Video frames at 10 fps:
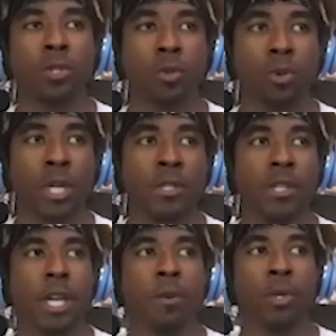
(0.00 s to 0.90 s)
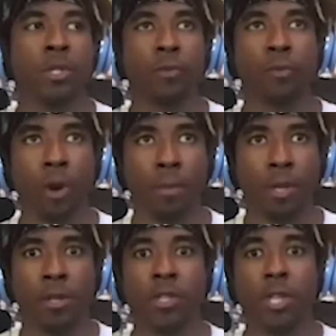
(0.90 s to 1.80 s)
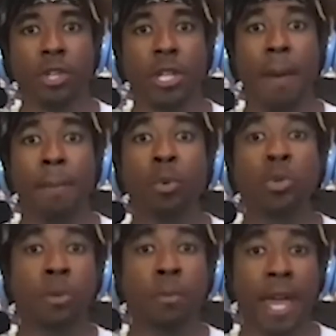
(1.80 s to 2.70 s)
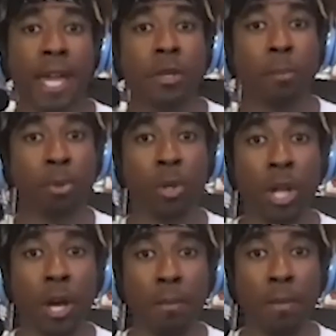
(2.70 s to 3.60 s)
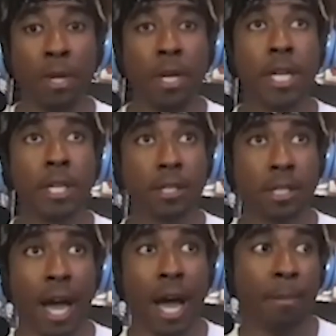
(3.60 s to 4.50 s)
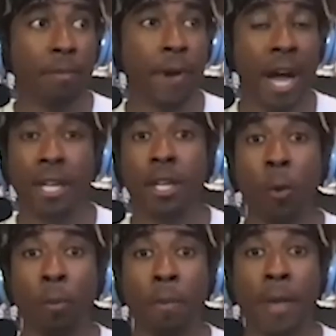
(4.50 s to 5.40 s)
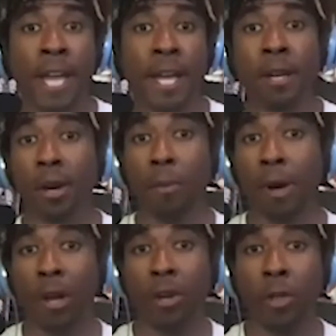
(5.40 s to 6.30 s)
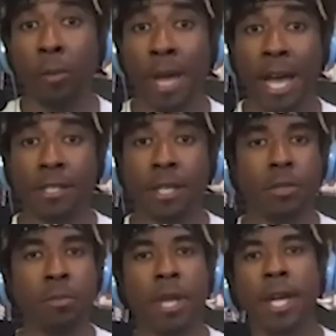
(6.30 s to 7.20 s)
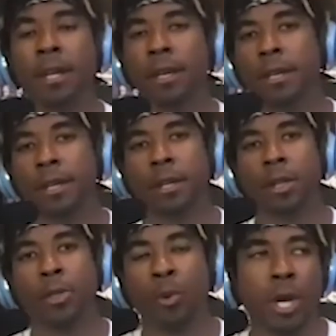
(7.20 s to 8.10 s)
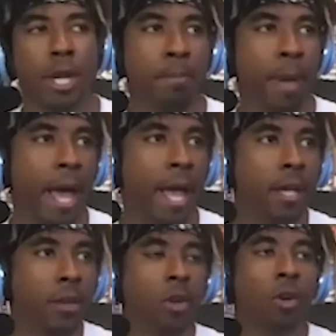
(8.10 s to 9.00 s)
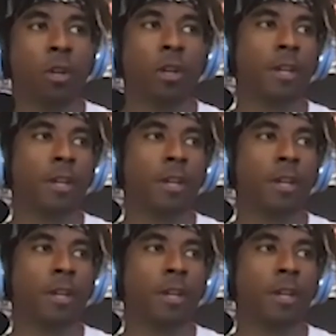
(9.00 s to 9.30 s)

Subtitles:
threes, it was from the decision that Musa made to pull up, stop, find the open man. Another pass gets made. Three, bang, good.